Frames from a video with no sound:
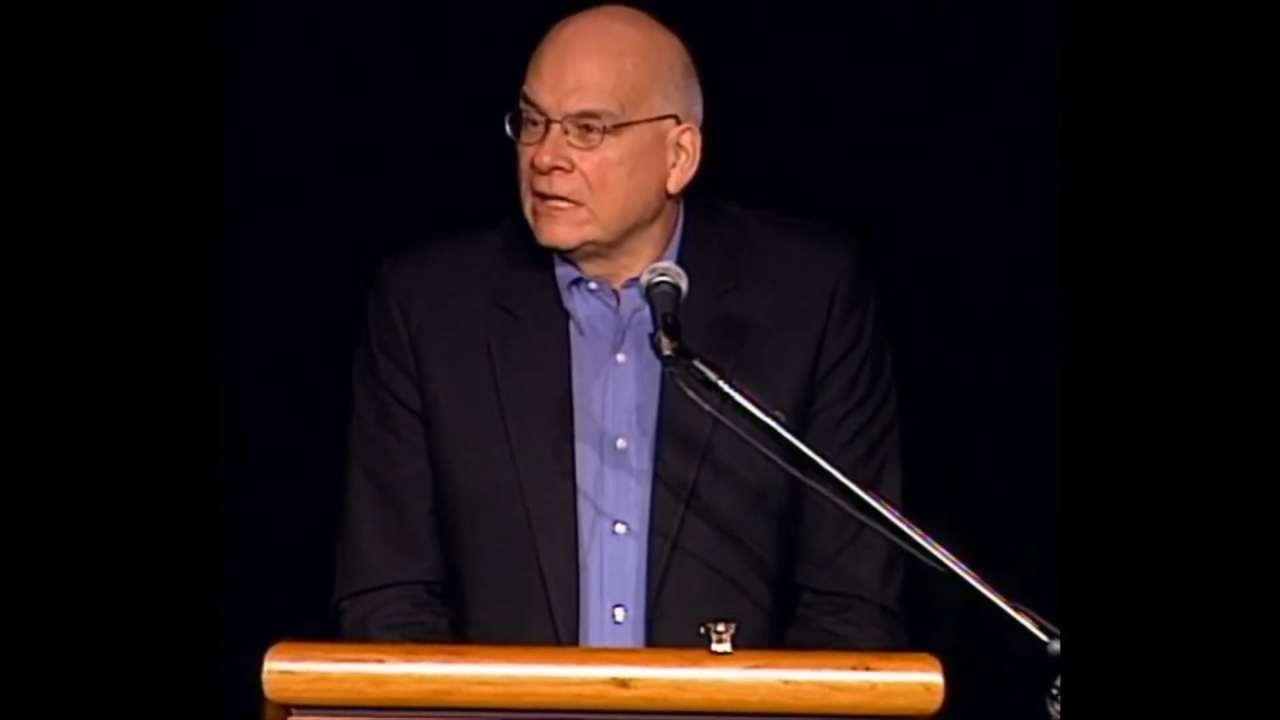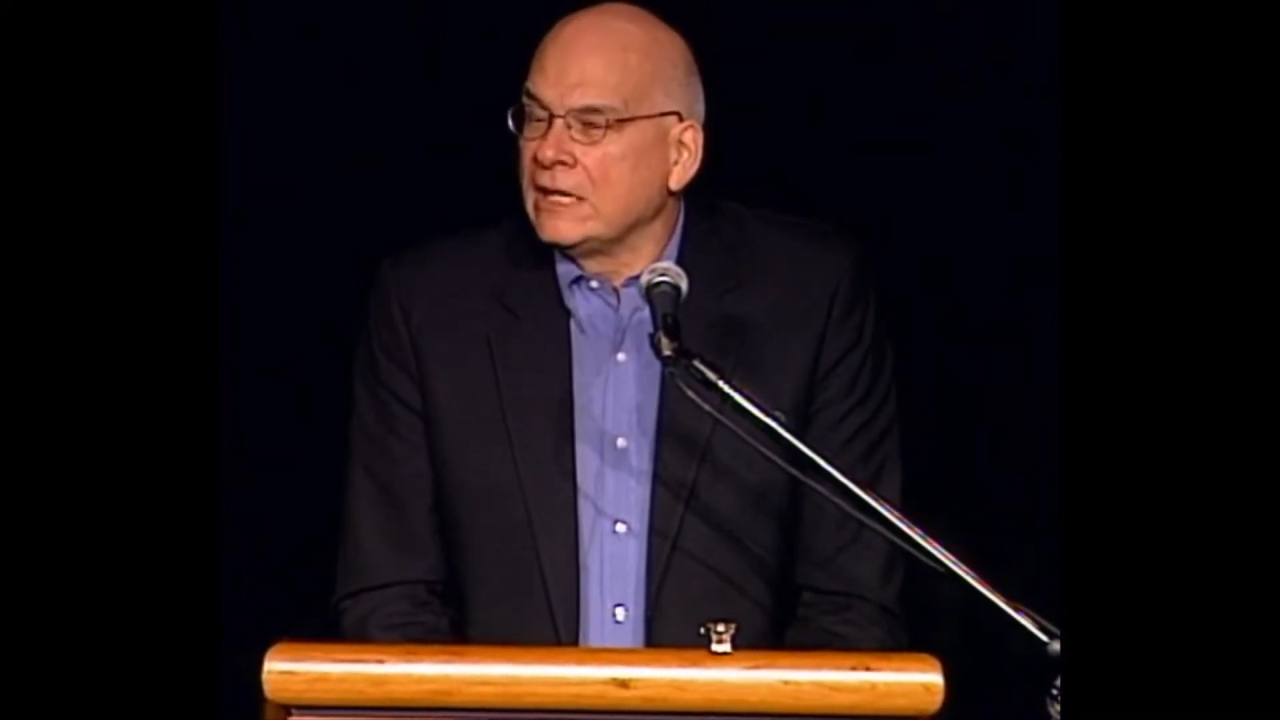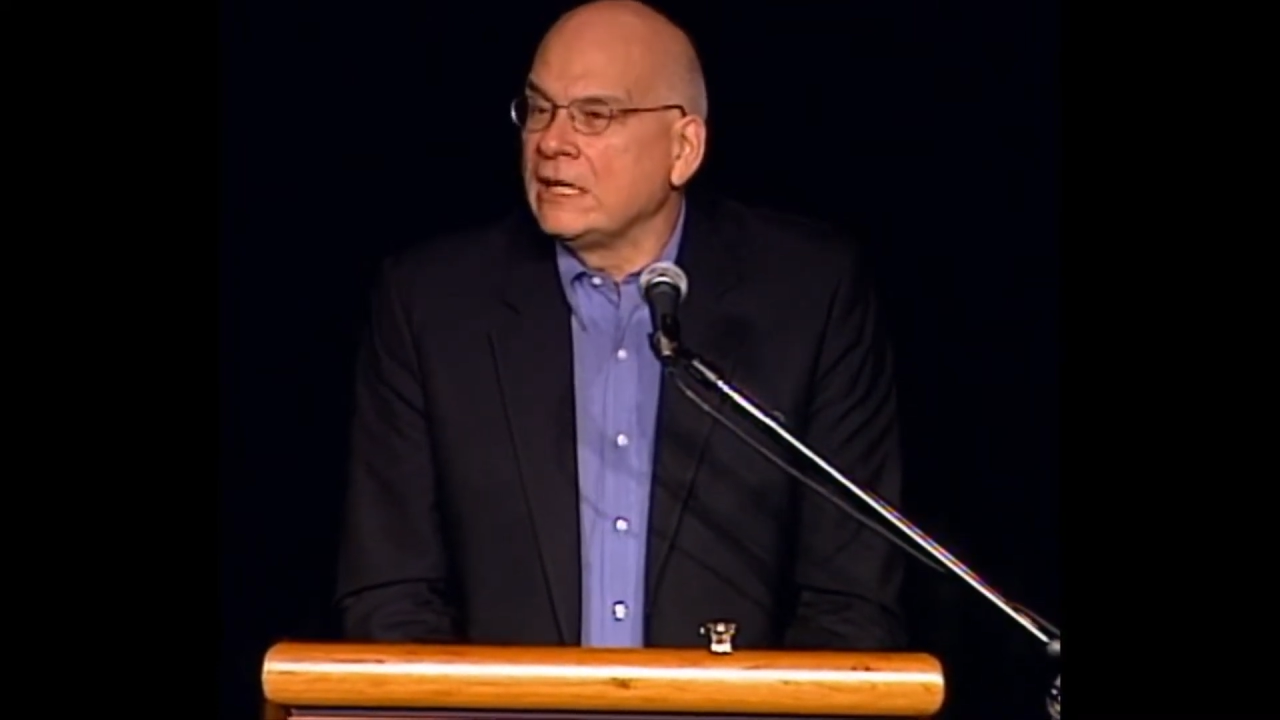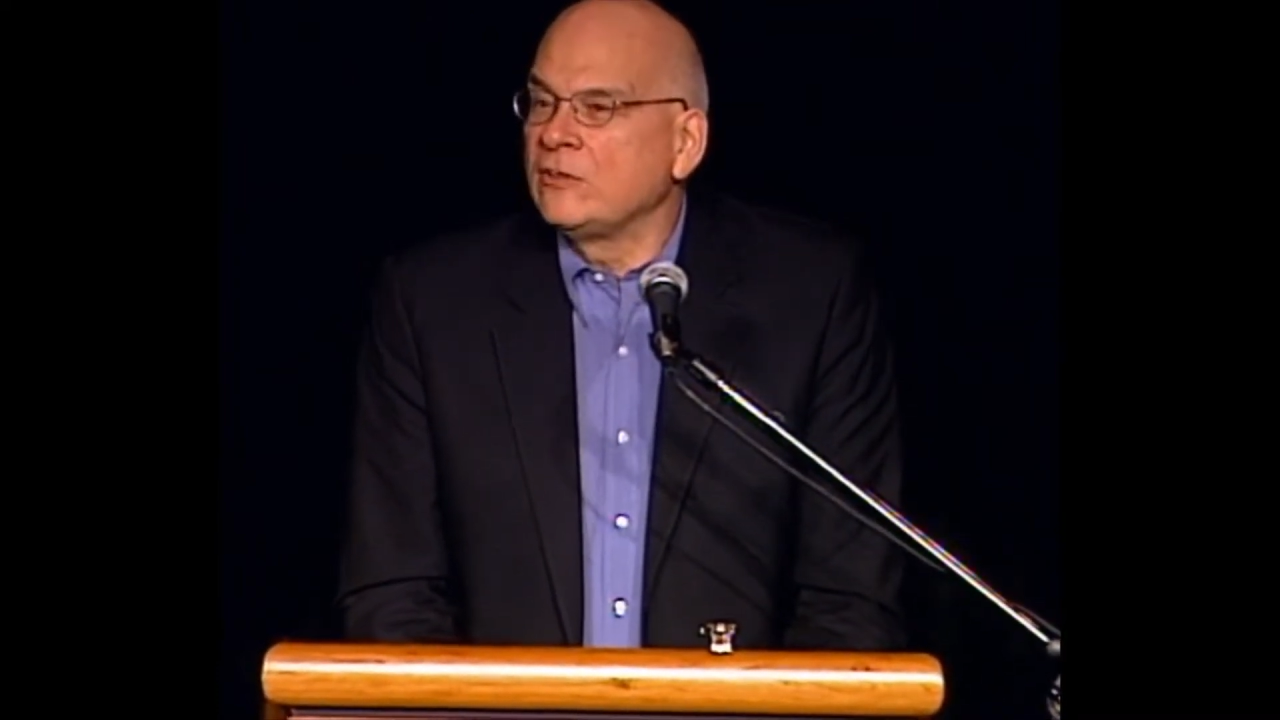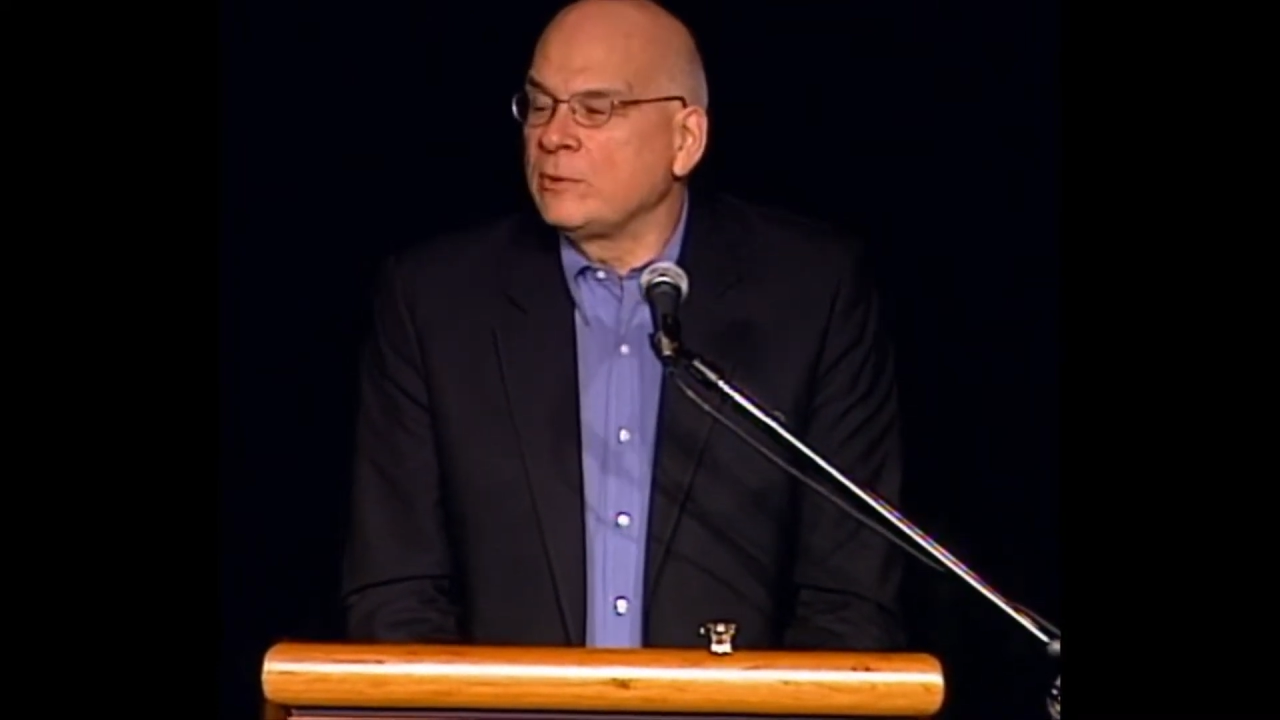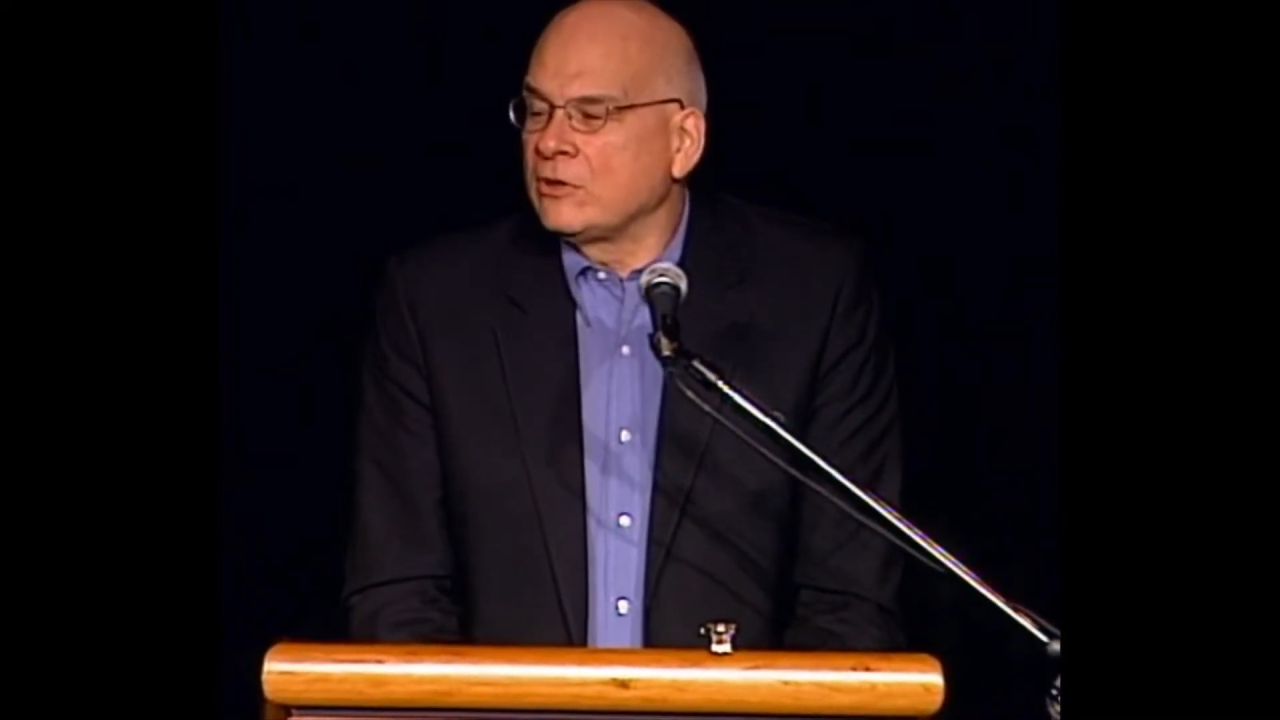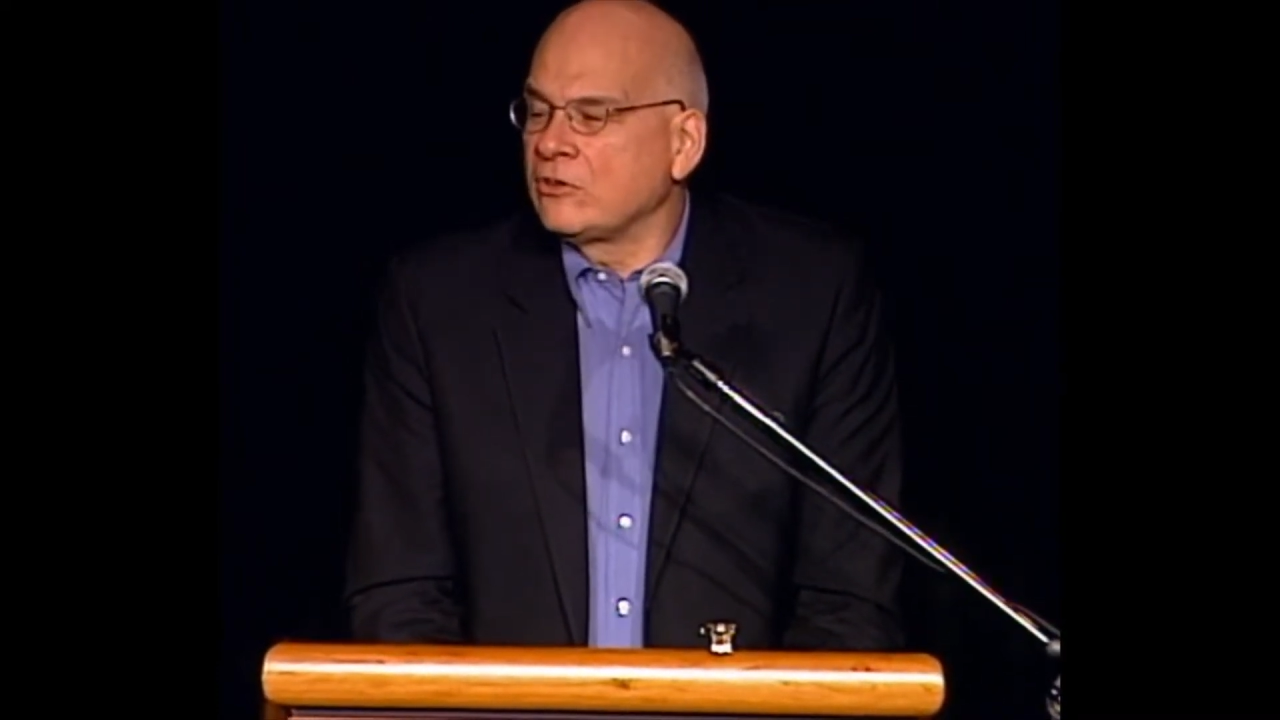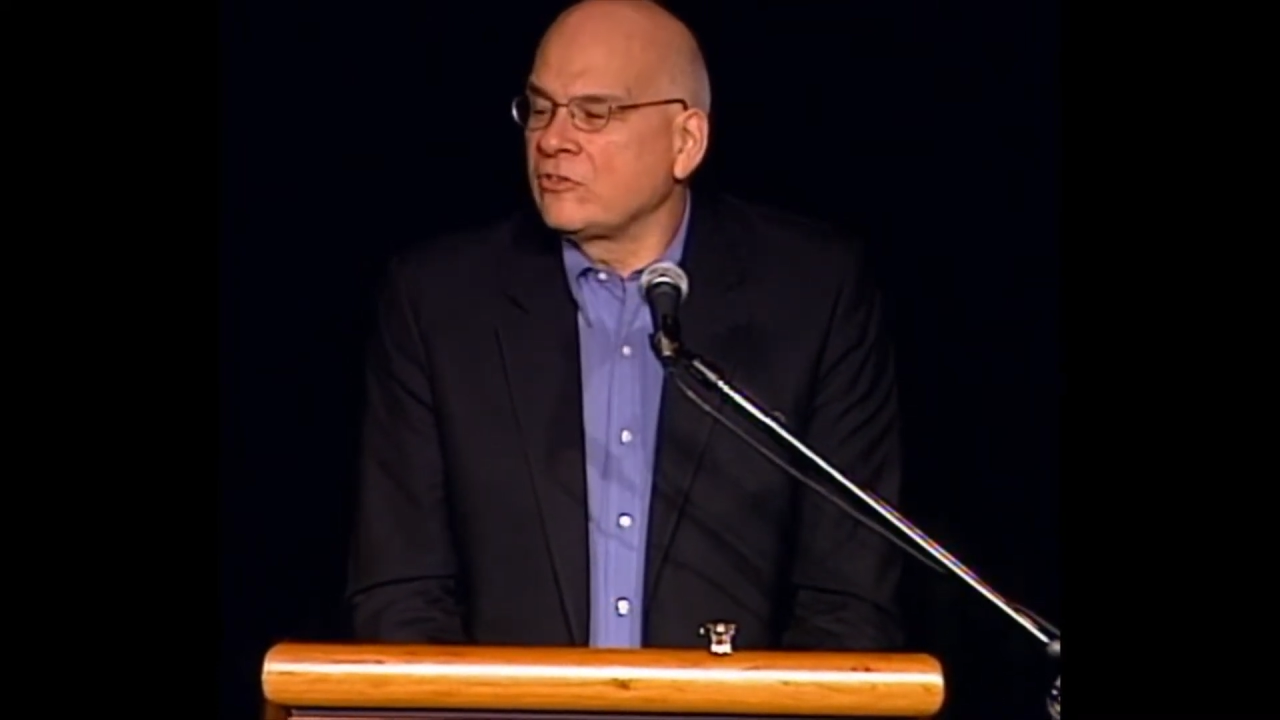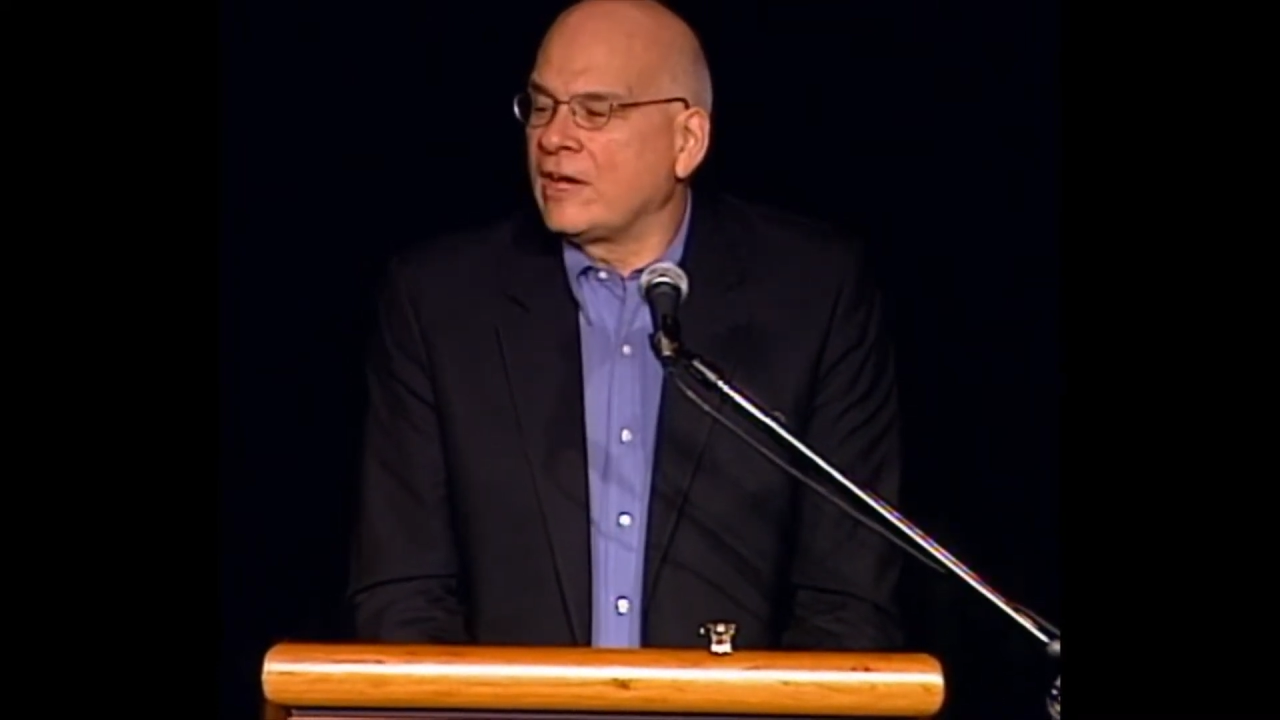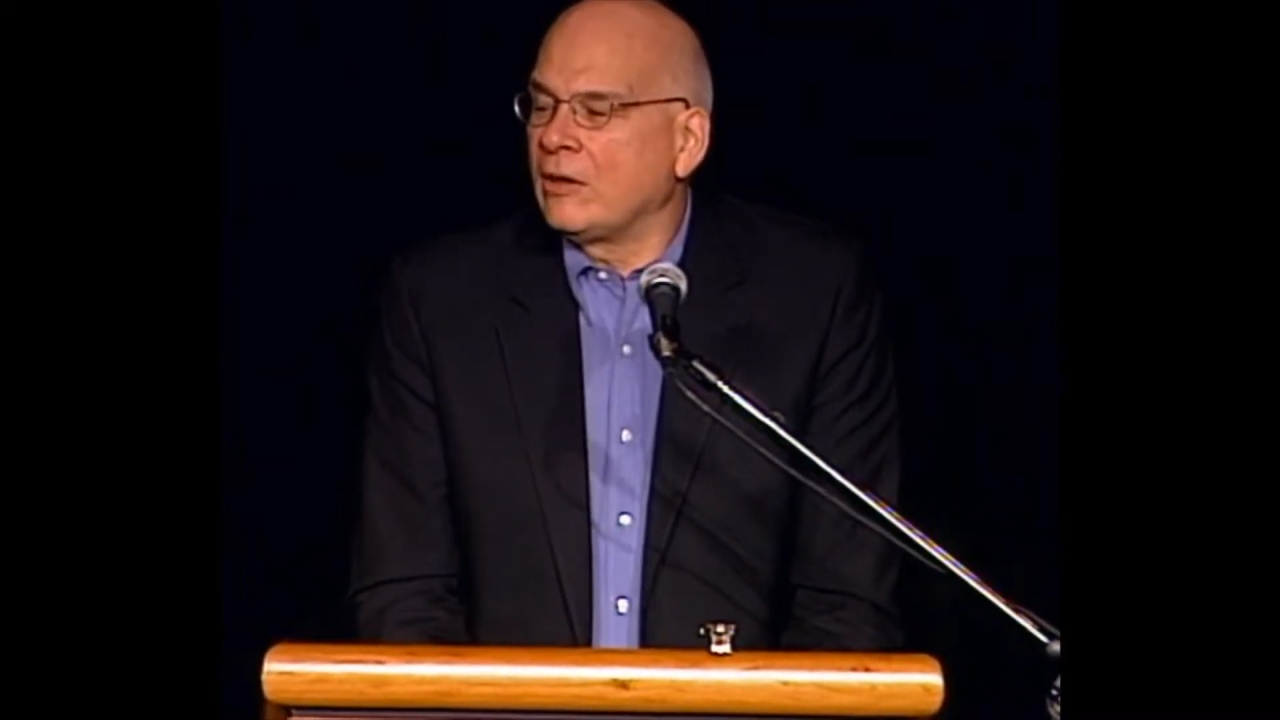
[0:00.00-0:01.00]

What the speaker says: is because of how